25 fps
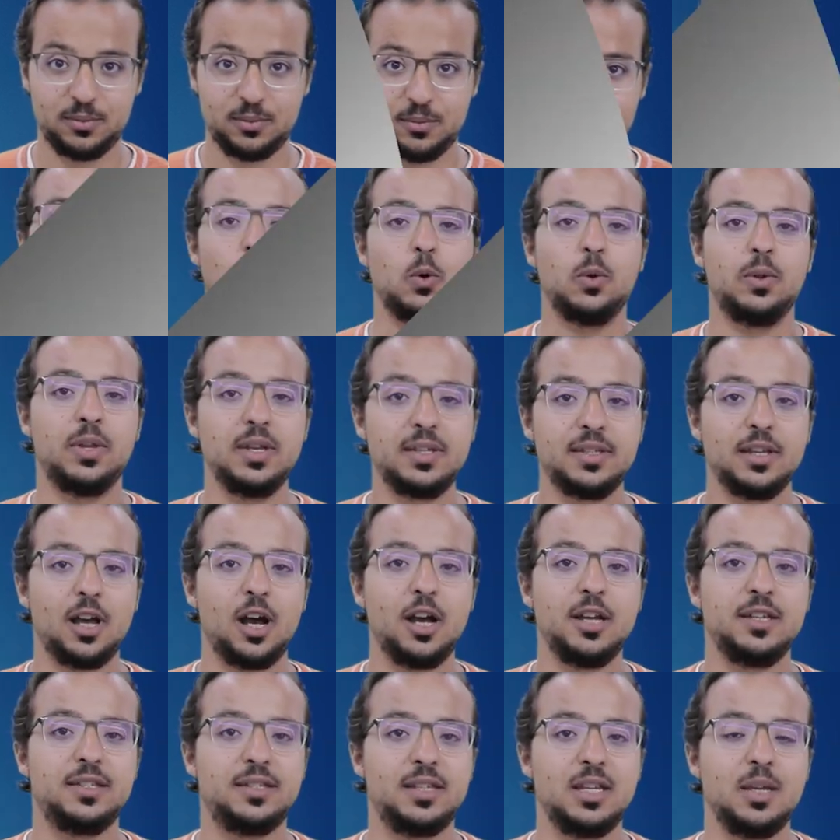So this
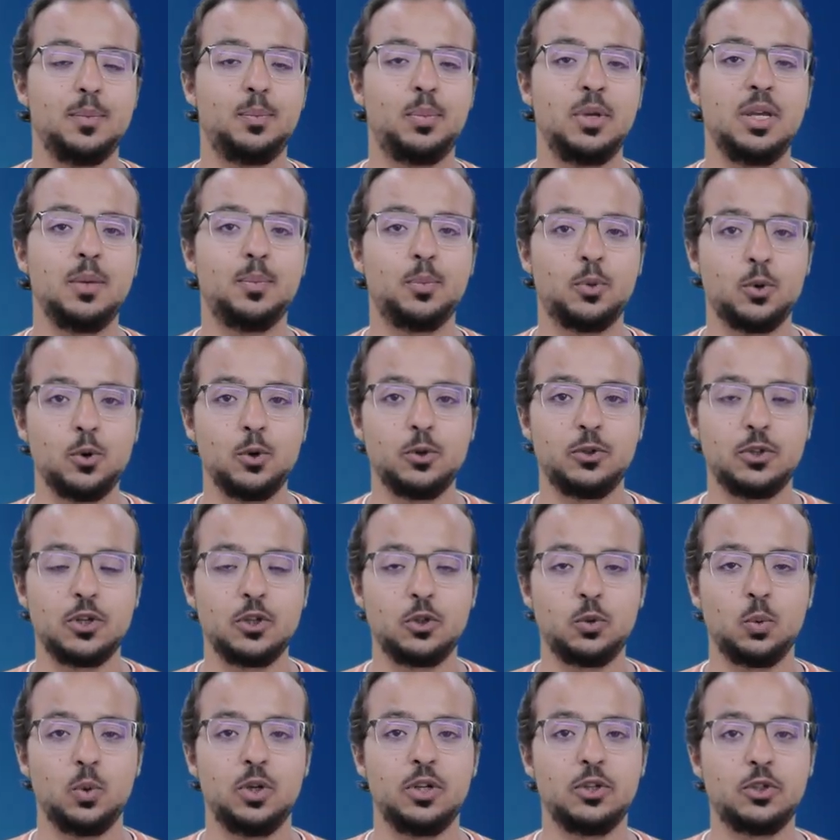ICP
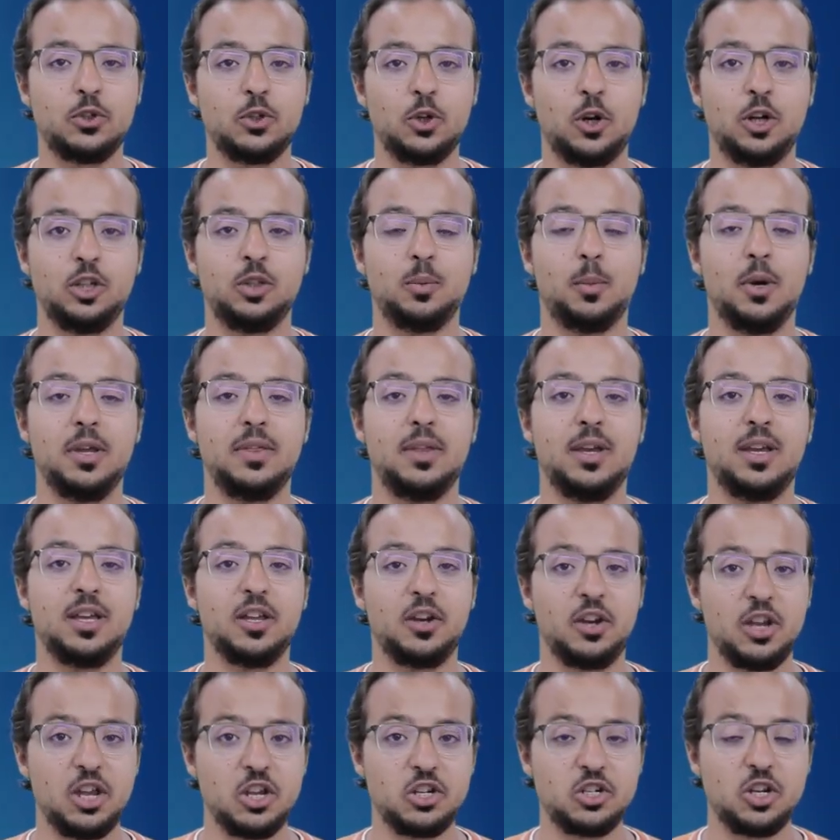process will start by the
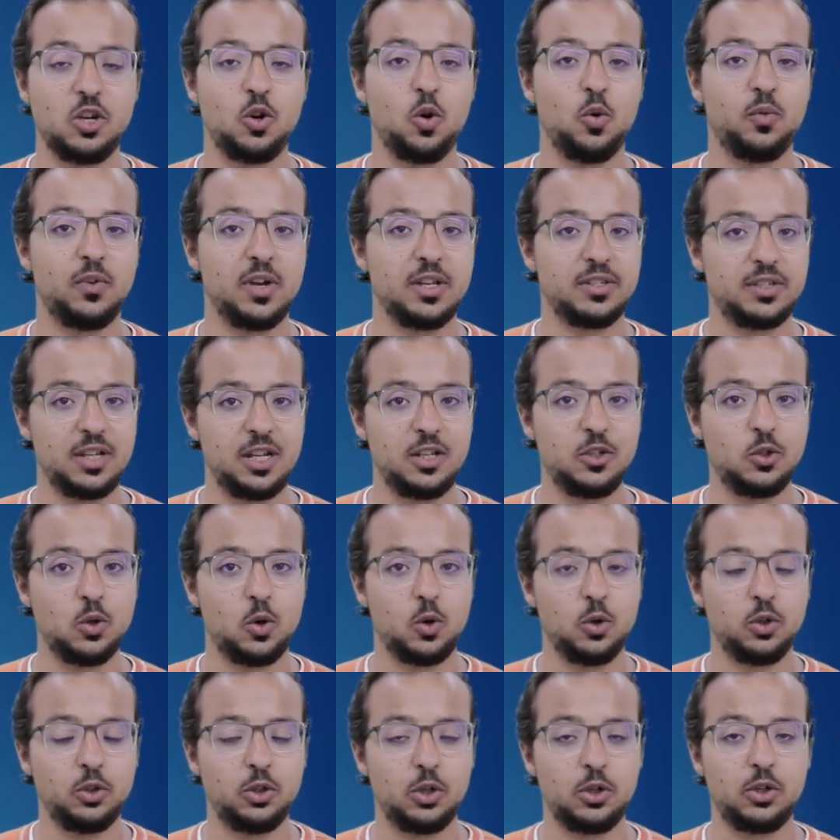creation of a sales
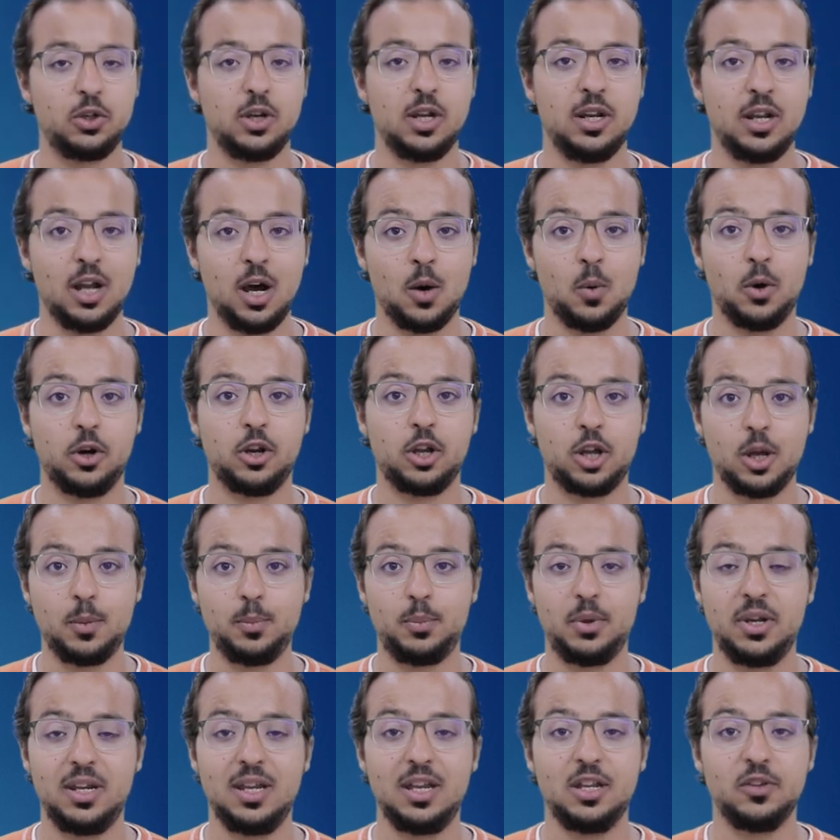order in our
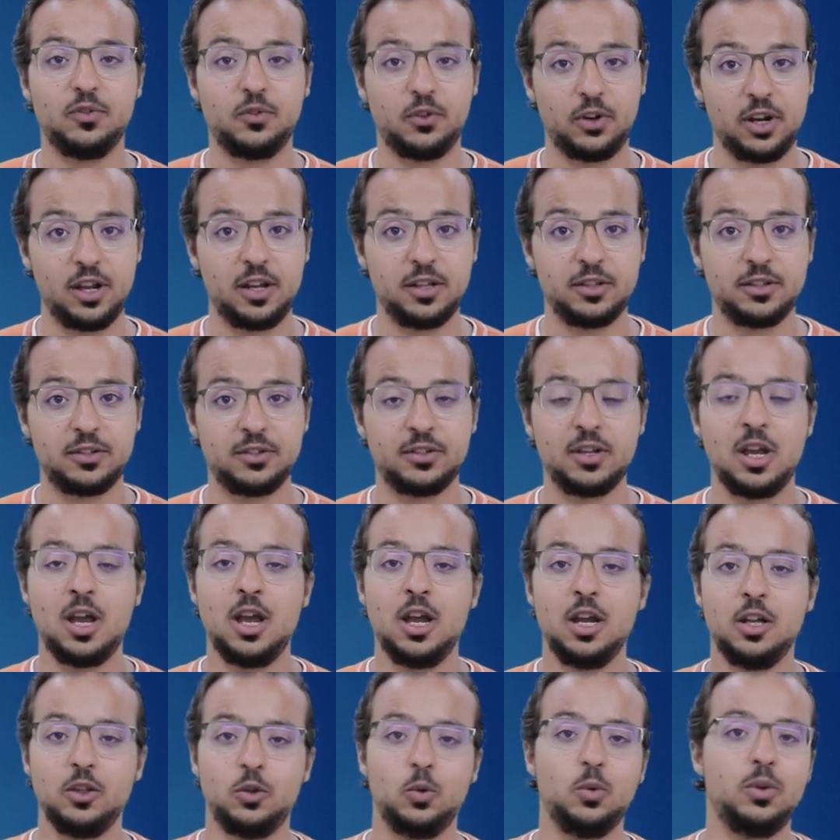company in France
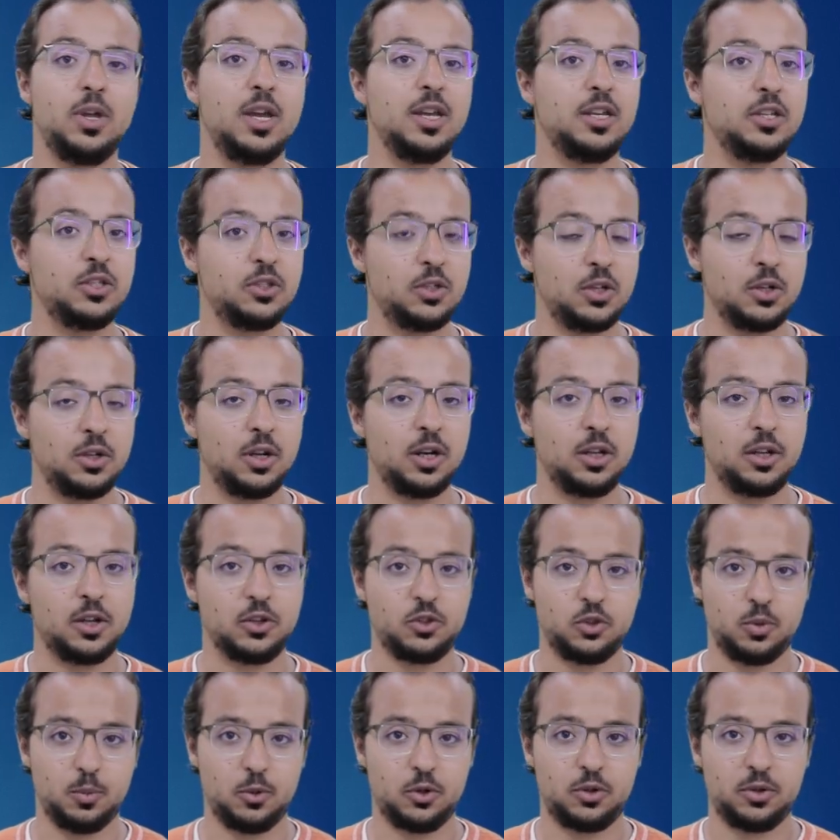to the external
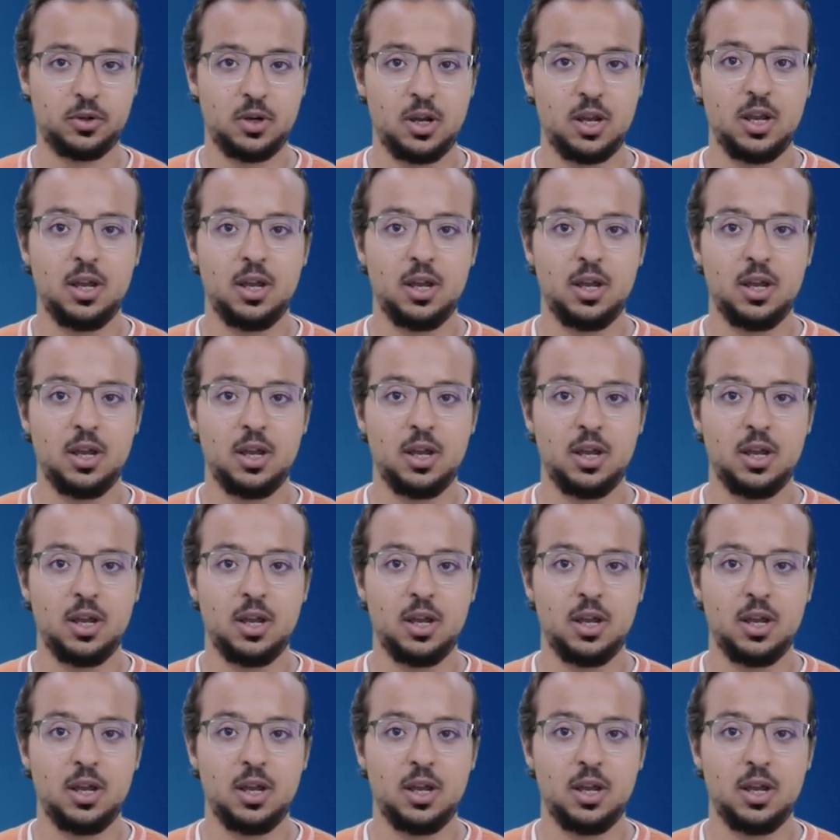customer.